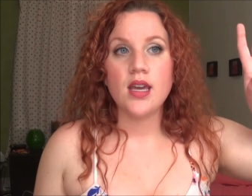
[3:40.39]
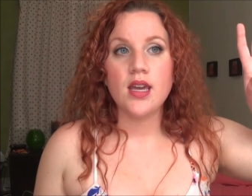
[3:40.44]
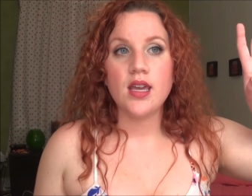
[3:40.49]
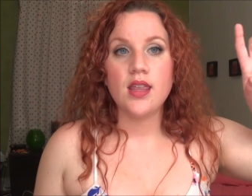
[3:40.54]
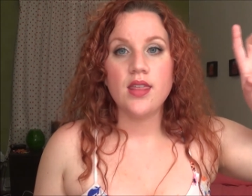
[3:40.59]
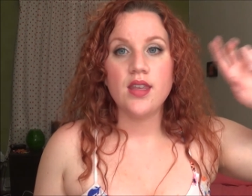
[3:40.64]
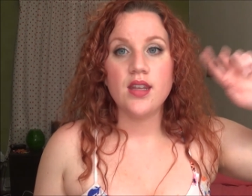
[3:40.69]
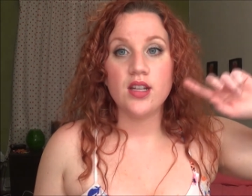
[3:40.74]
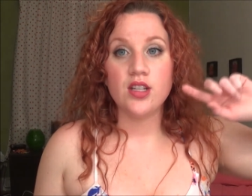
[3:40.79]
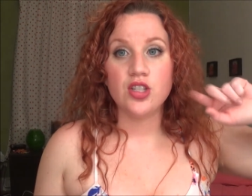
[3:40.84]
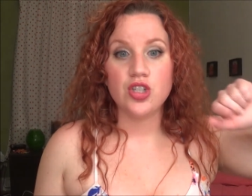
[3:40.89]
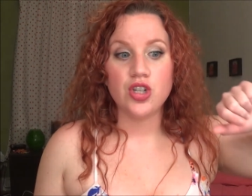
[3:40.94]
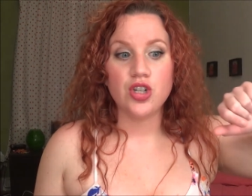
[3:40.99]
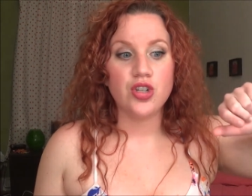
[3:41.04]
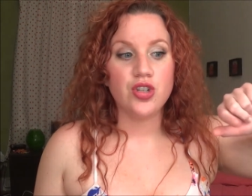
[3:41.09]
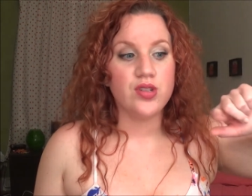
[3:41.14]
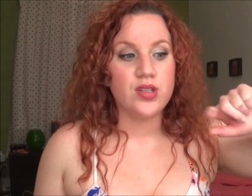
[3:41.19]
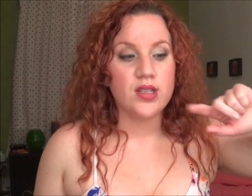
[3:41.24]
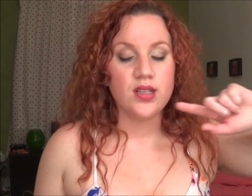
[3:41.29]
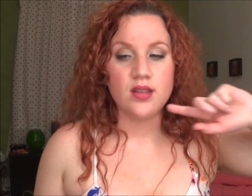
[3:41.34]
And then I
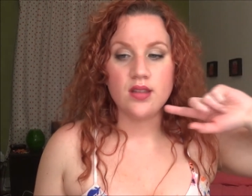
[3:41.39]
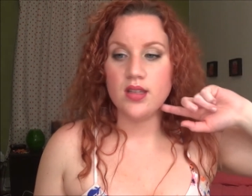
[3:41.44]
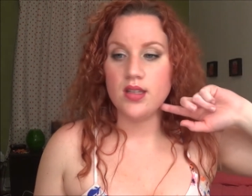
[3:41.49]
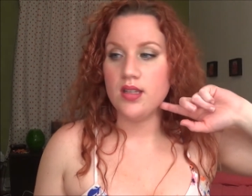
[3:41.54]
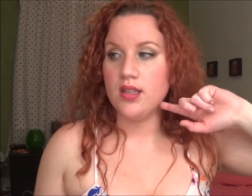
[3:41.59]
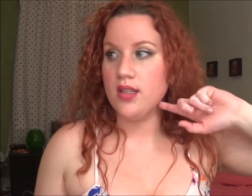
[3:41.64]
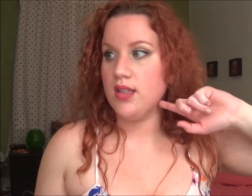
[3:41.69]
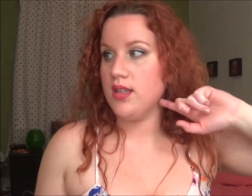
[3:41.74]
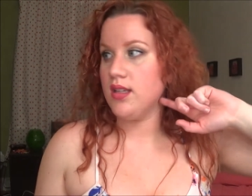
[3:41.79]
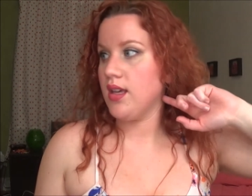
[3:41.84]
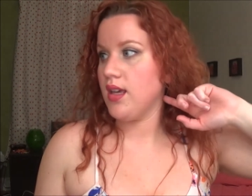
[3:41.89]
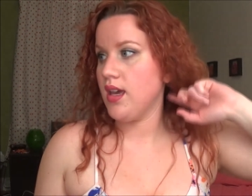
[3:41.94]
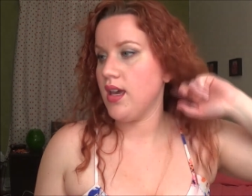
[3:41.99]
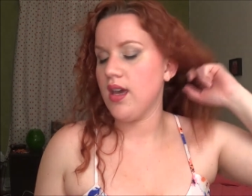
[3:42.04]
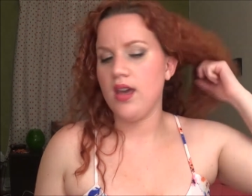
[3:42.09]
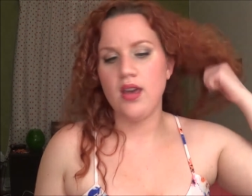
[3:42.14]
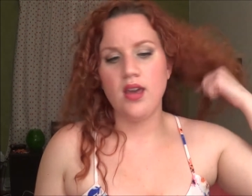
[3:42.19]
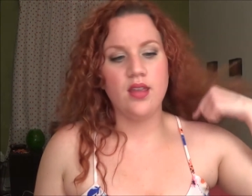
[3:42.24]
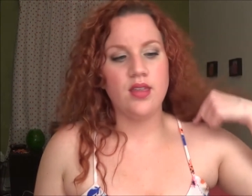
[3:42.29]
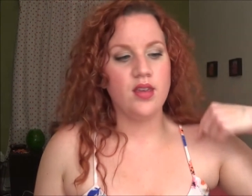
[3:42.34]
started using the,
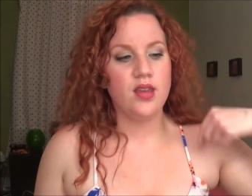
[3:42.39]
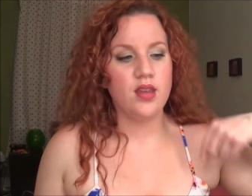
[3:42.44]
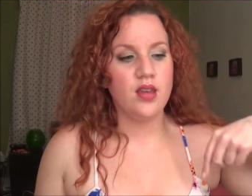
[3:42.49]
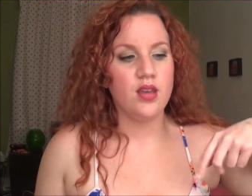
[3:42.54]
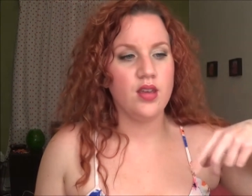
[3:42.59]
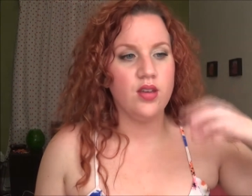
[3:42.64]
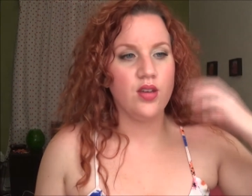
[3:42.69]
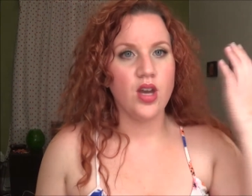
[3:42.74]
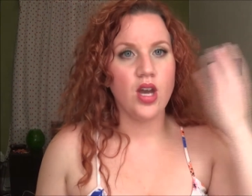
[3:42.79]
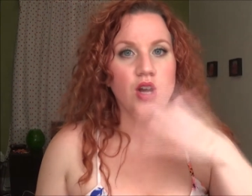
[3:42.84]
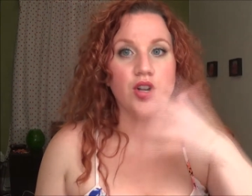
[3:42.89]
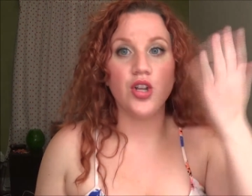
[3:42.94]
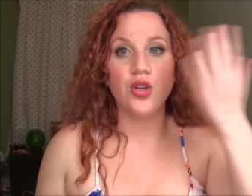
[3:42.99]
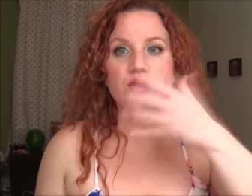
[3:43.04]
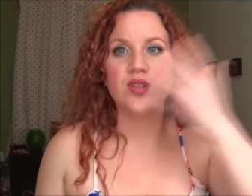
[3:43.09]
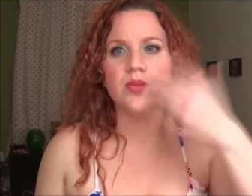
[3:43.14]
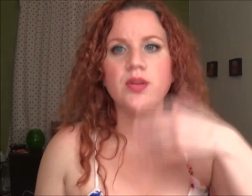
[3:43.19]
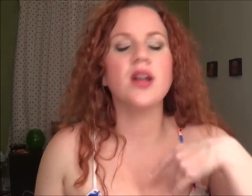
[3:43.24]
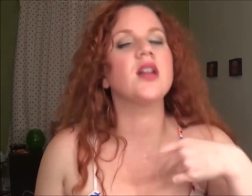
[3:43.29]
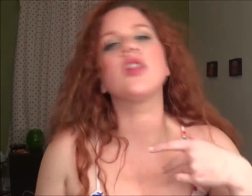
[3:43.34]
I think, I don't know,
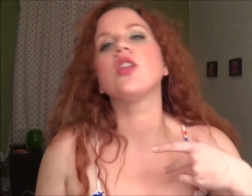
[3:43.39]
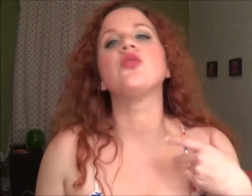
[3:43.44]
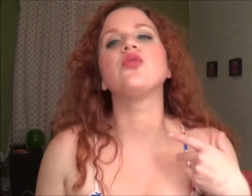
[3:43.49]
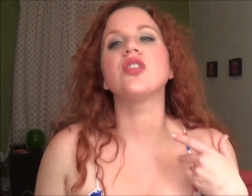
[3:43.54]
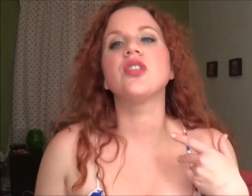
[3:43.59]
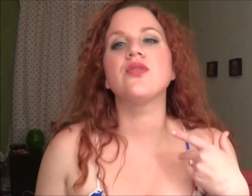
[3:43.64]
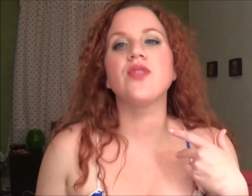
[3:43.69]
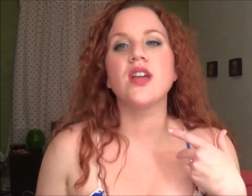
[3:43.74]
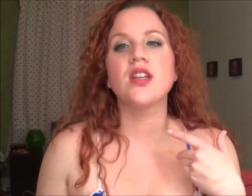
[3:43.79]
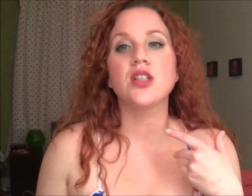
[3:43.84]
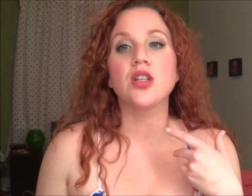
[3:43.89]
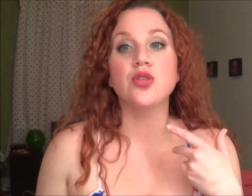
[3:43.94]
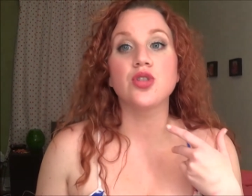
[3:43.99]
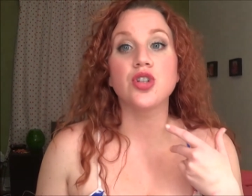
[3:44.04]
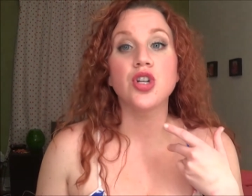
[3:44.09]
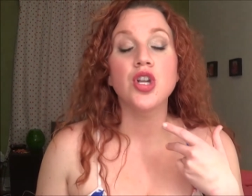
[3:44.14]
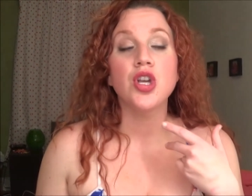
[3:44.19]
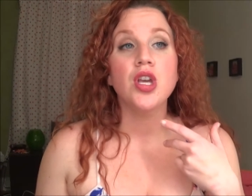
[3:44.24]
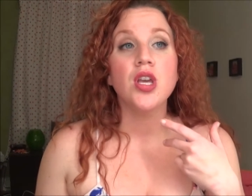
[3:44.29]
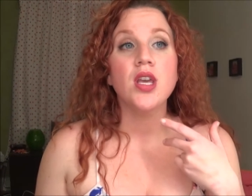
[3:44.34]
some kind of lotion, face lotion.